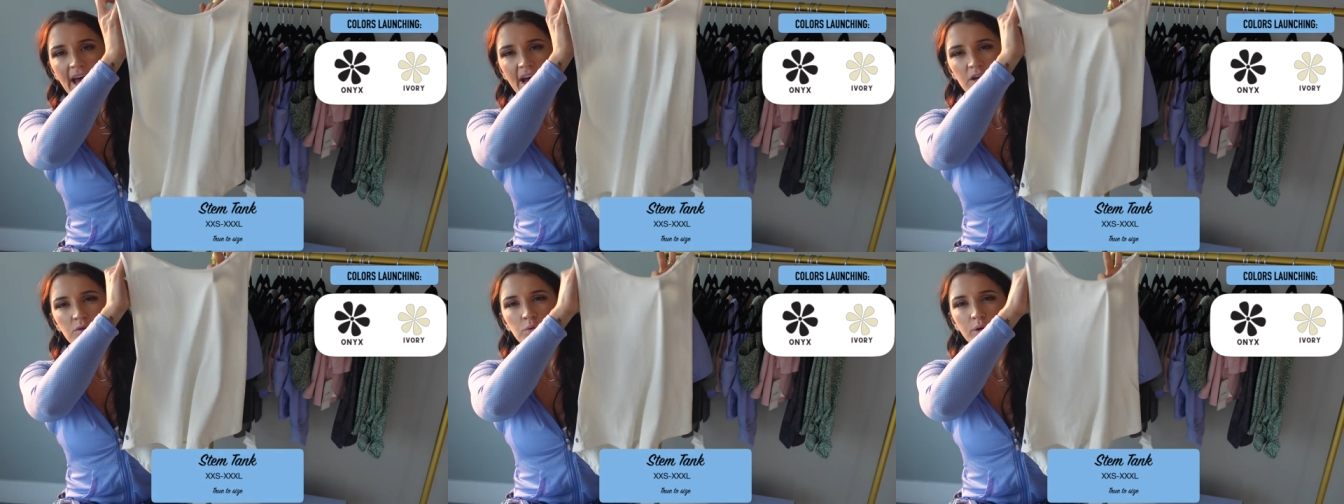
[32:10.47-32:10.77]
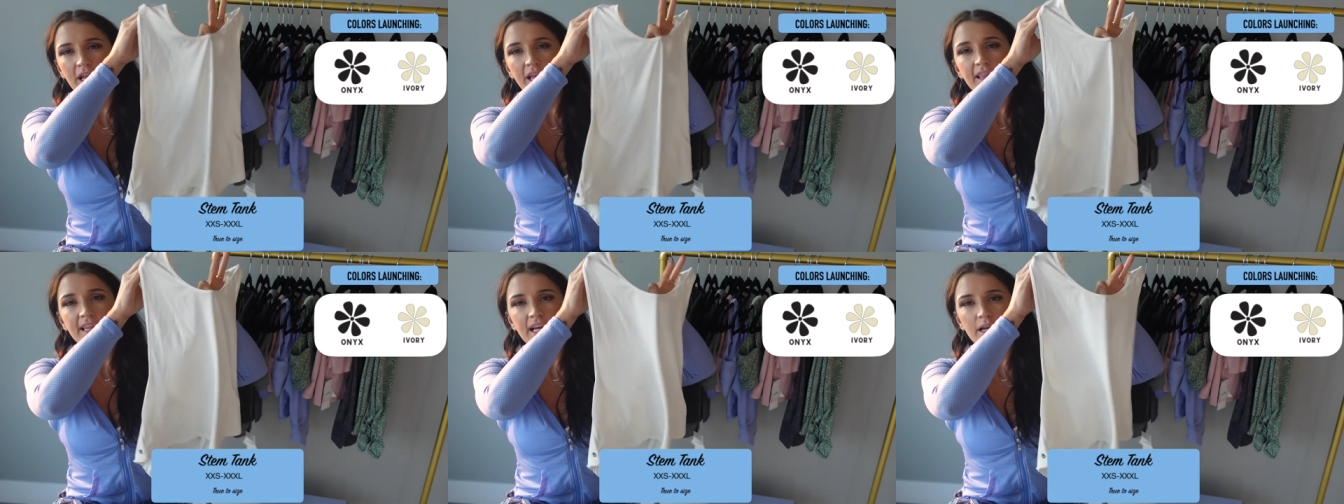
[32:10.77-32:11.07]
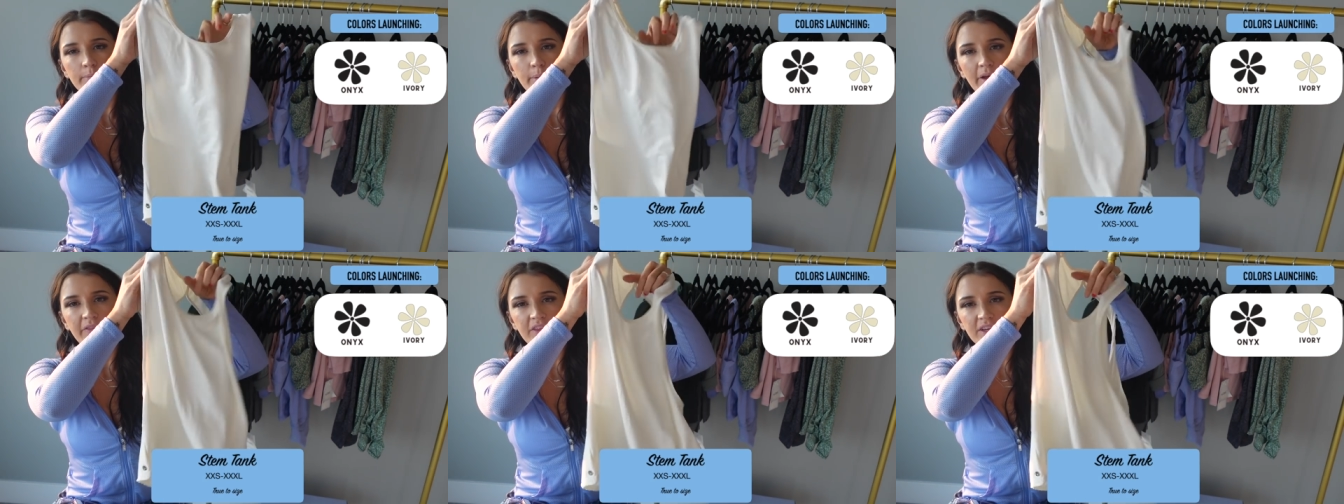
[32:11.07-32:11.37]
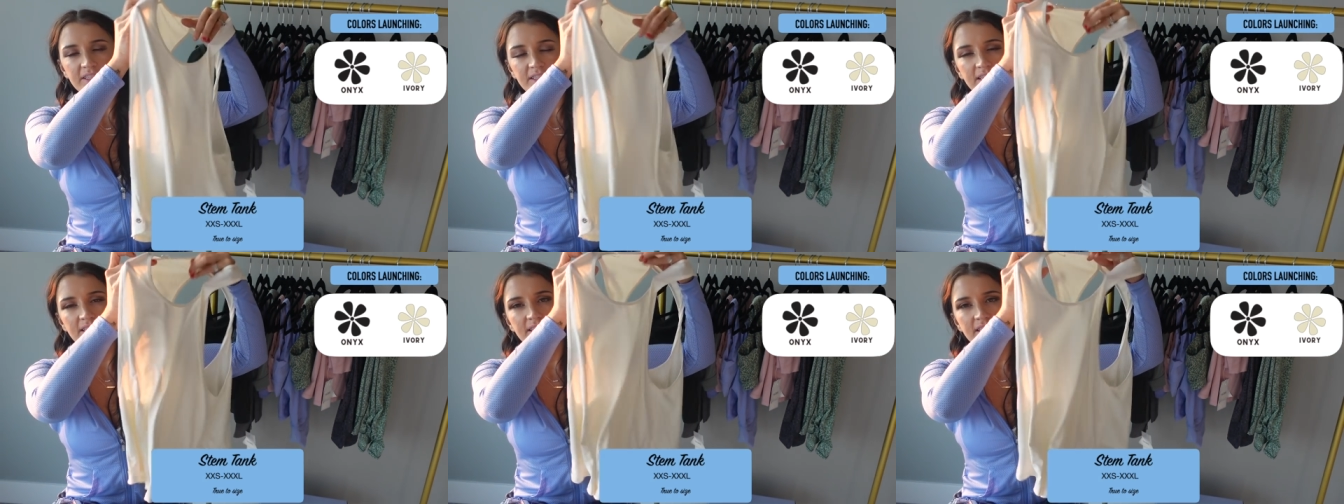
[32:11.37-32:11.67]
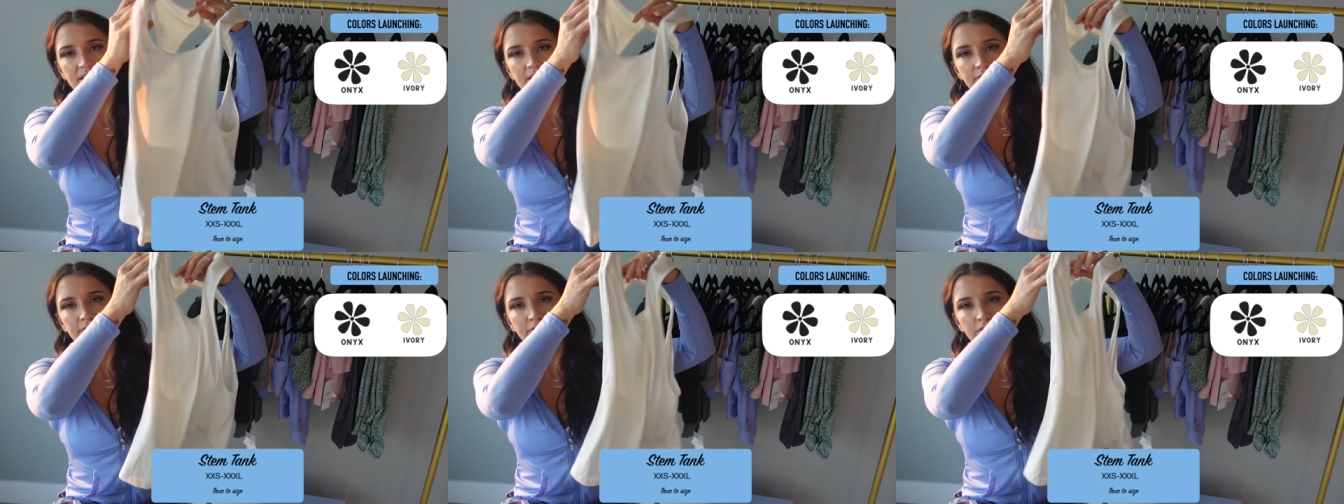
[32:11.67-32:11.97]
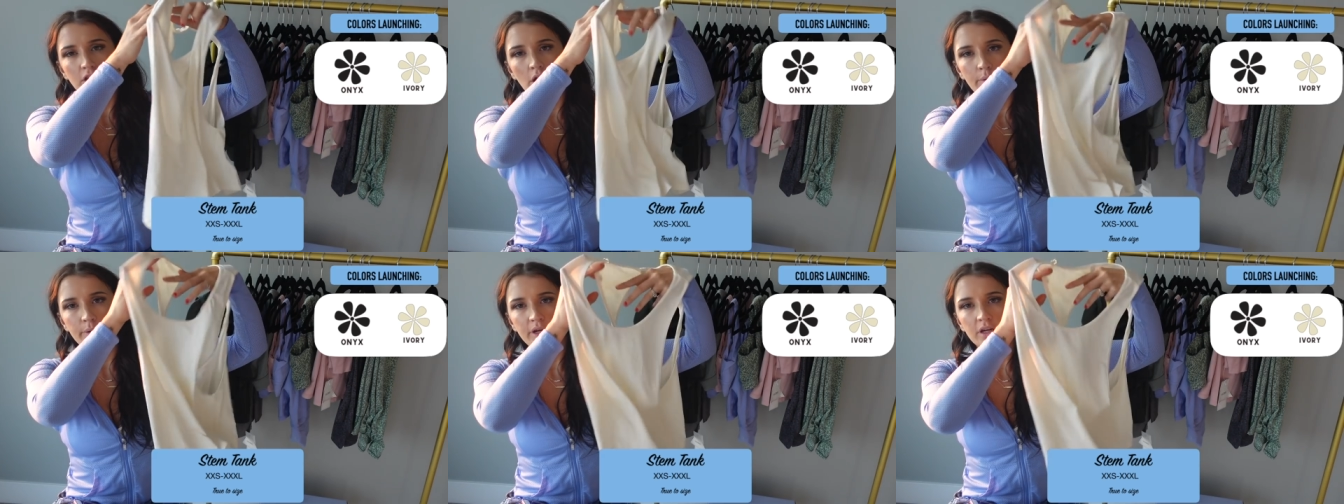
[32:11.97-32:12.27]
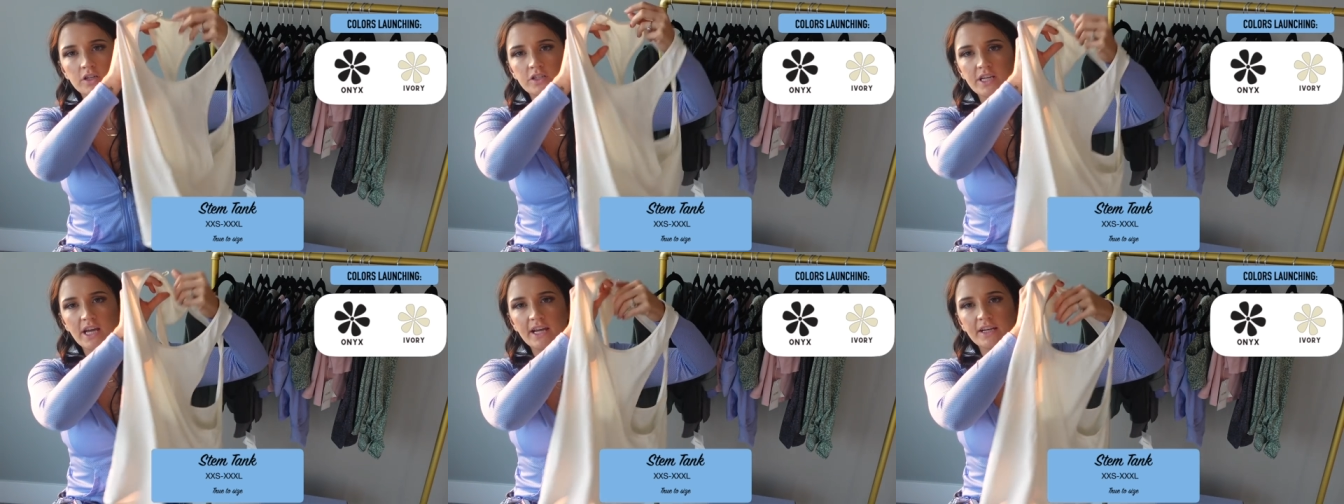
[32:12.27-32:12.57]
And what I like about this is it's a
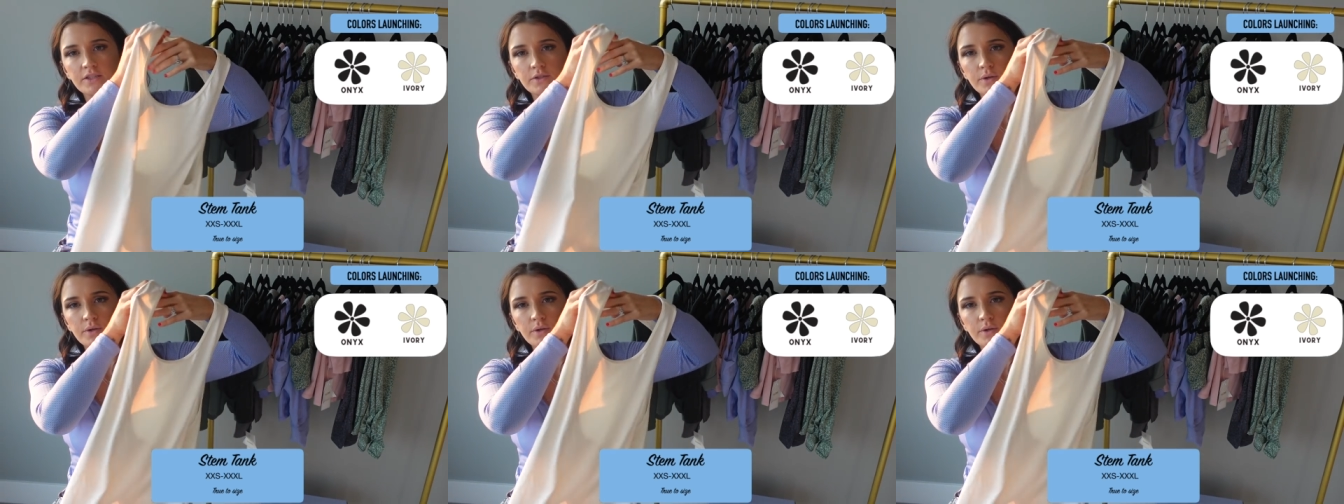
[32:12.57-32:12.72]
flowier tank,